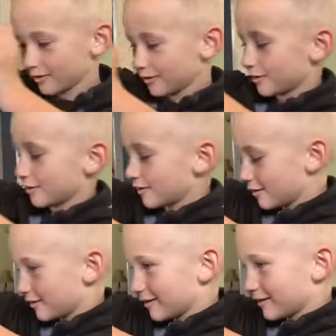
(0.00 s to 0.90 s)
It's
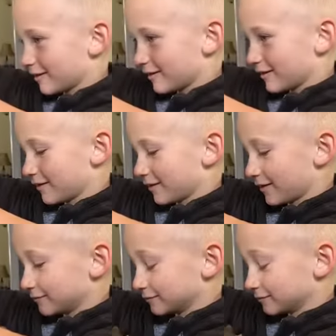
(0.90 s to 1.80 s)
not shaped like a
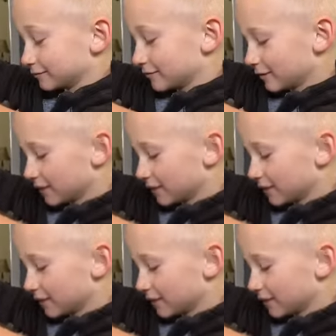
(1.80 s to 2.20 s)
star. You're right.